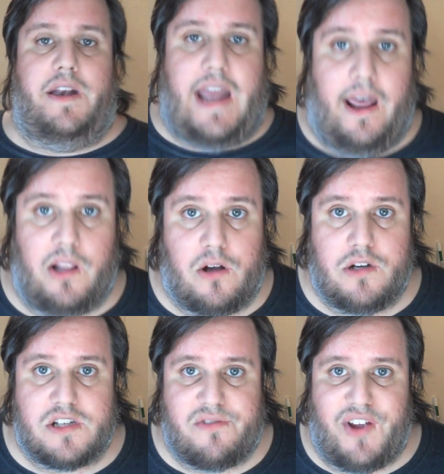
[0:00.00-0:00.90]
to
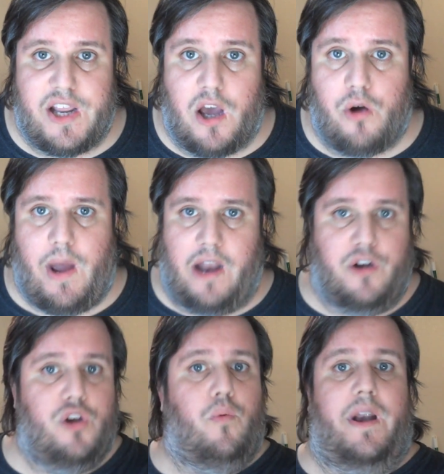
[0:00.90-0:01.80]
download this video
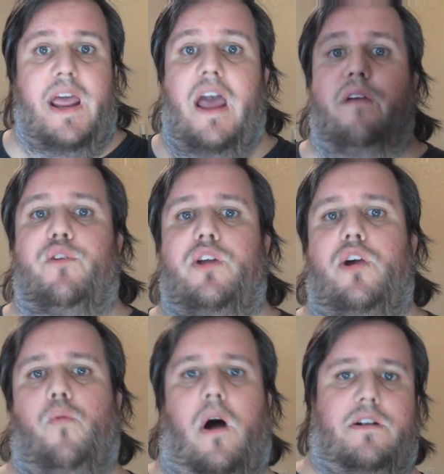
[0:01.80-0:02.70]
and do whatever
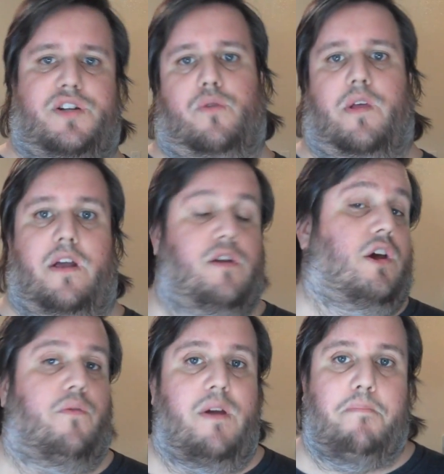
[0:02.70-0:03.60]
you want to with it. You
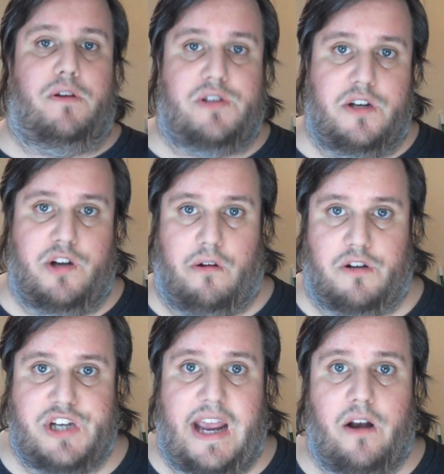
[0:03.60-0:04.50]
can repost it to your
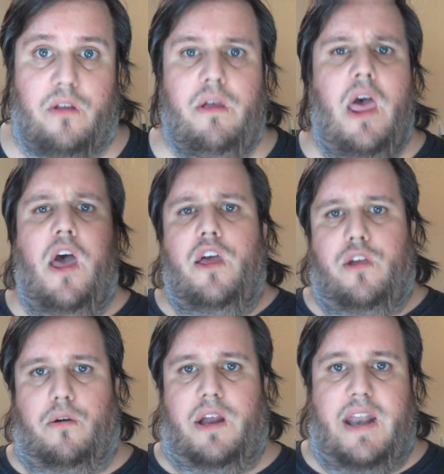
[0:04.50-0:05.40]
own channel.
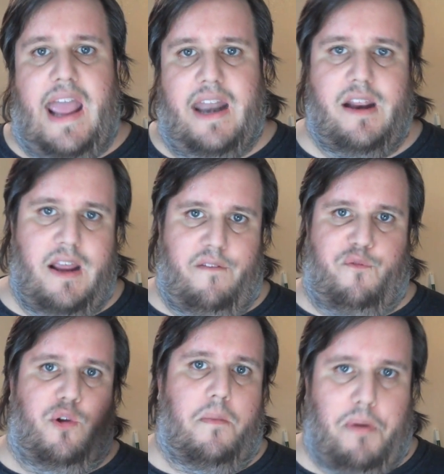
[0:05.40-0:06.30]
You can edit it
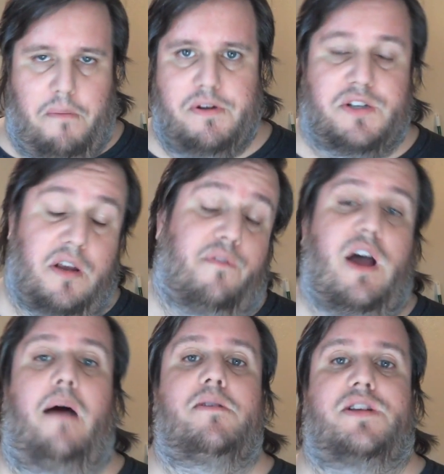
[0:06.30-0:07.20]
for the purpose of
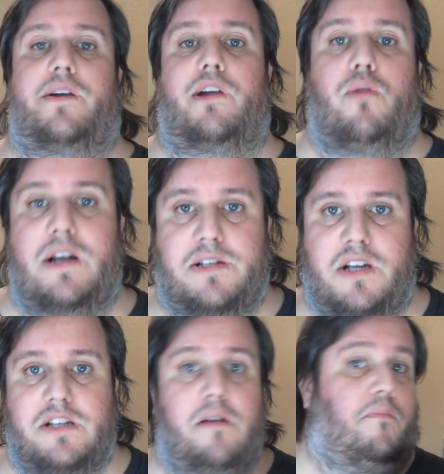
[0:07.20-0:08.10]
commentary,
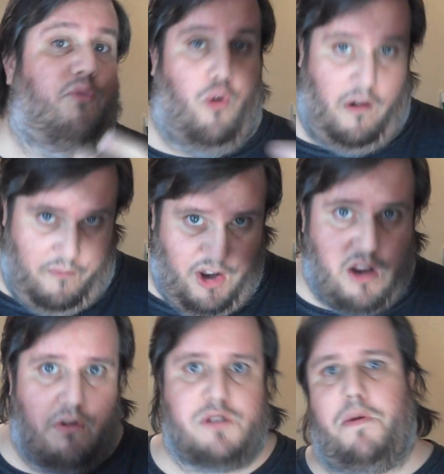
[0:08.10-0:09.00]
criticism, for a
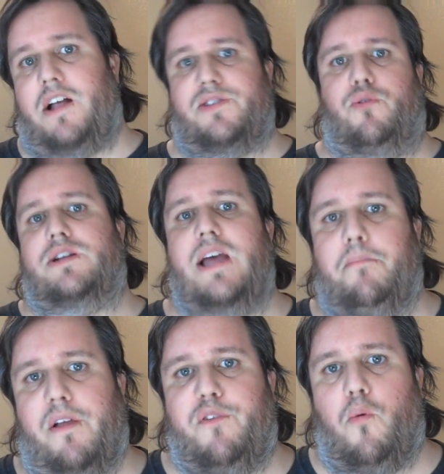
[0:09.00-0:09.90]
video response, for
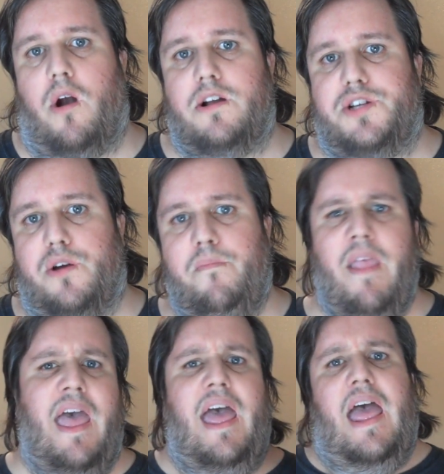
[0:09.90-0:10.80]
example, if you wanted to.
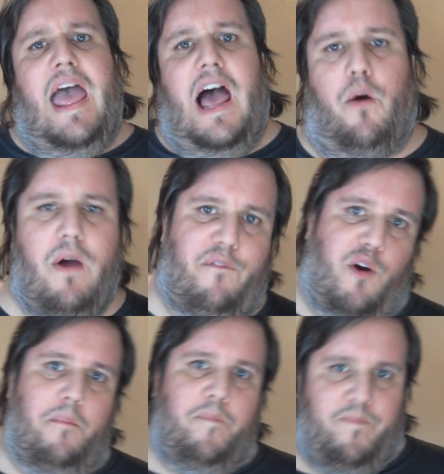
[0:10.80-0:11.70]

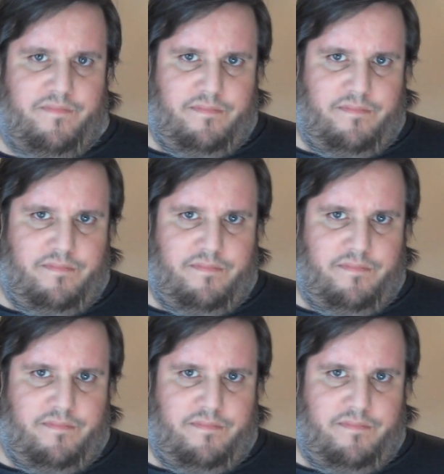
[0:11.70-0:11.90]
However,